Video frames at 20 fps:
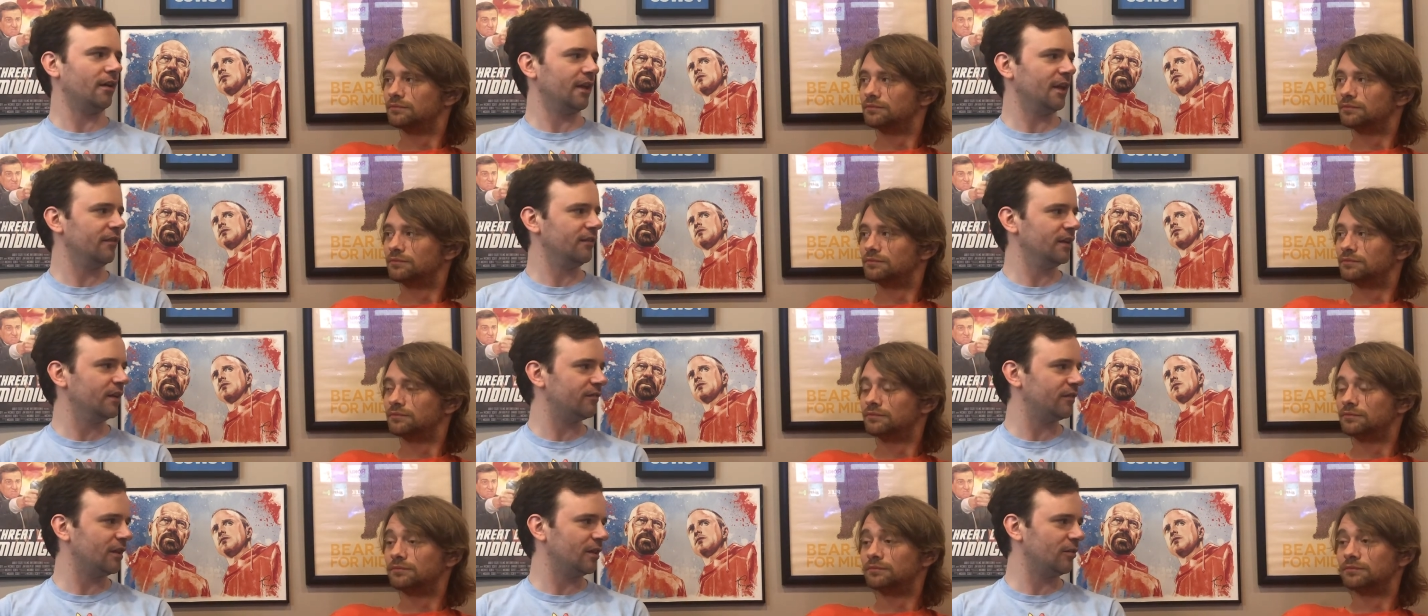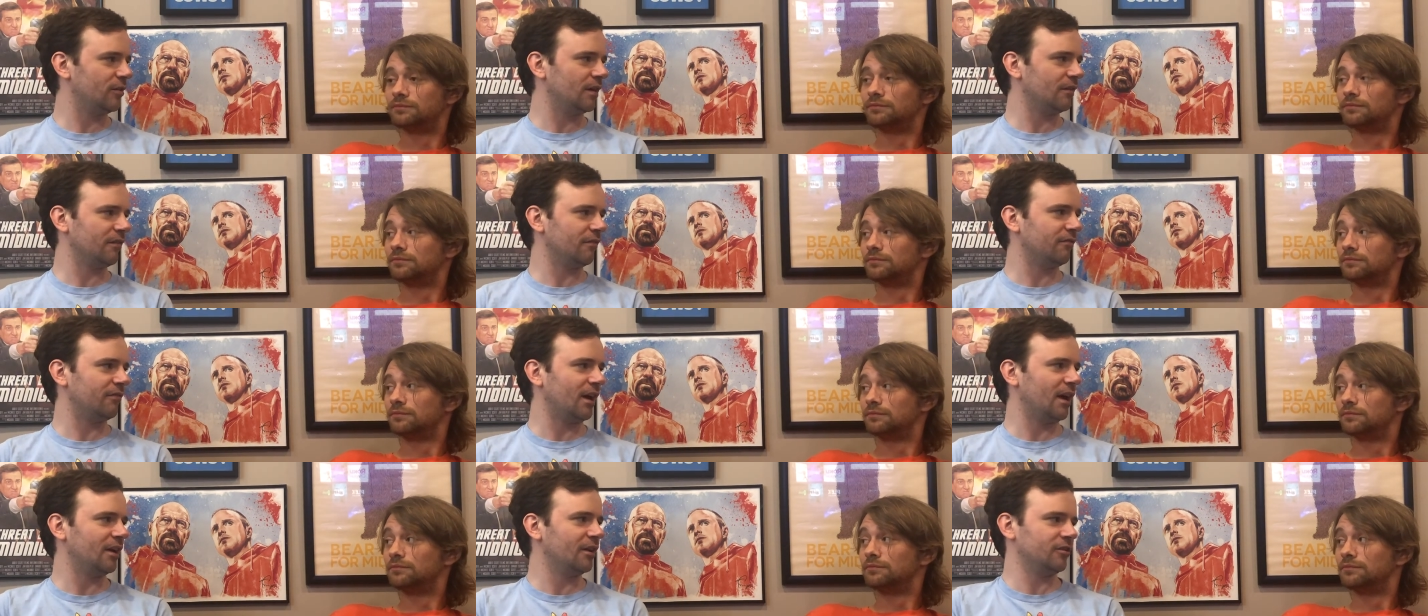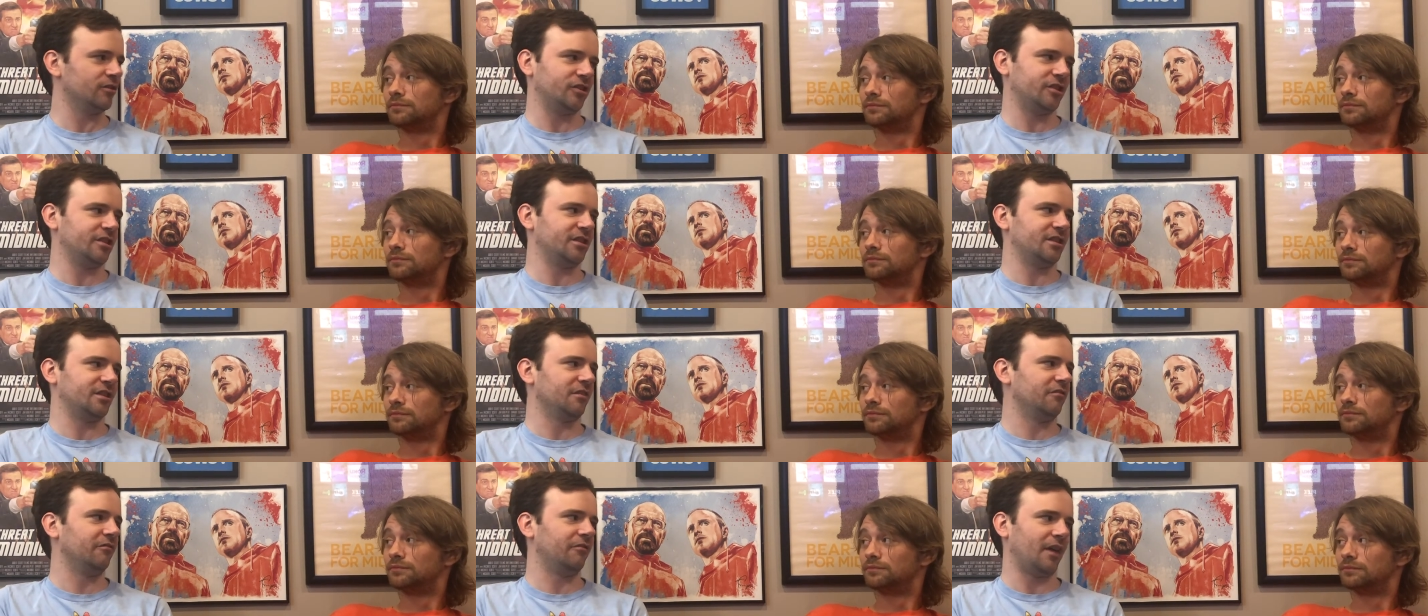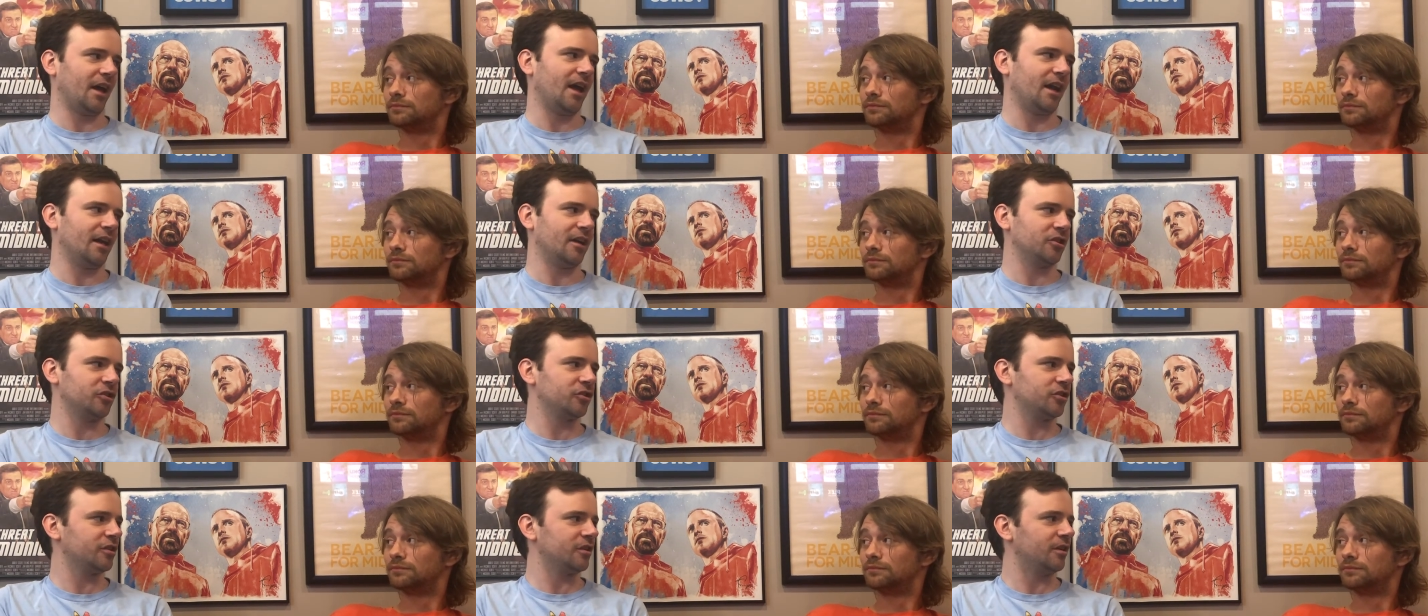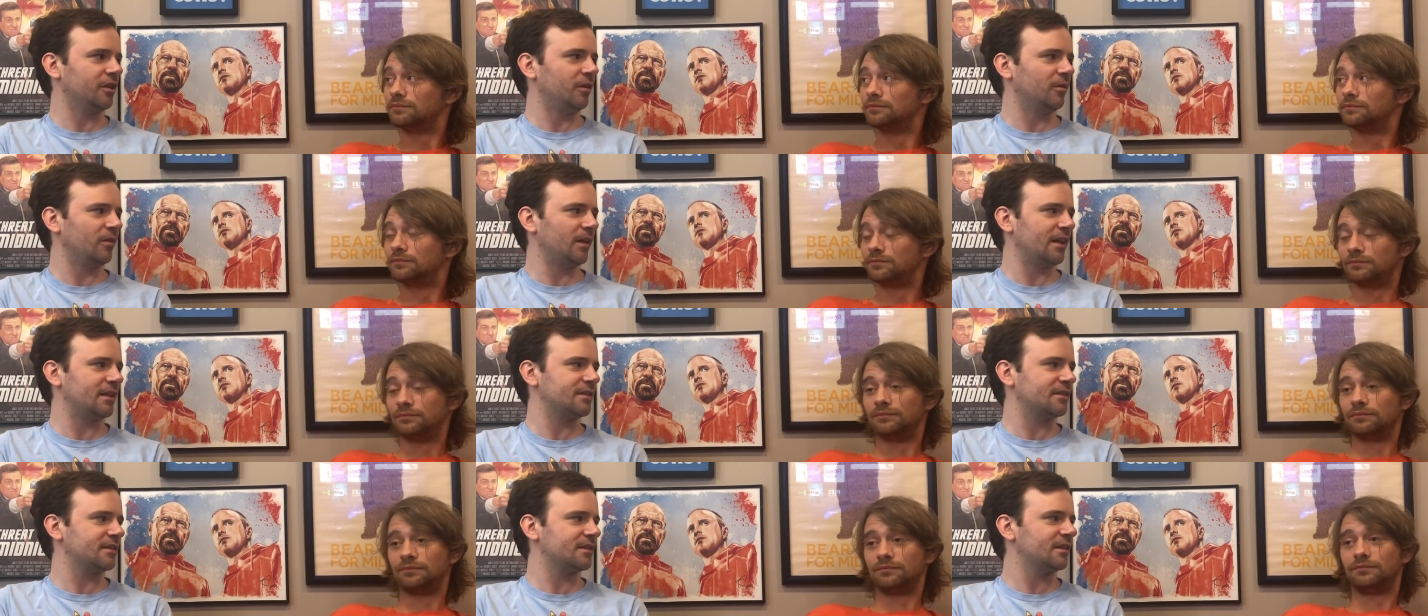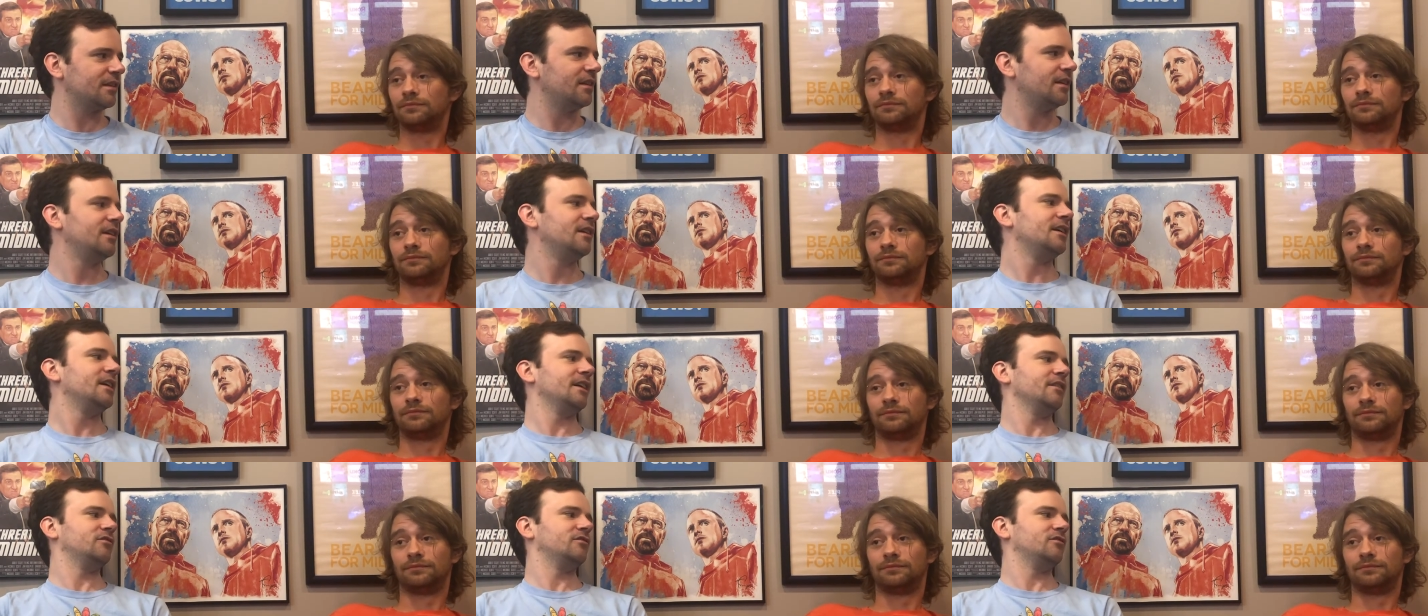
Speaker 1: Even if they don't ever find her, she's still vanished. You know, that's if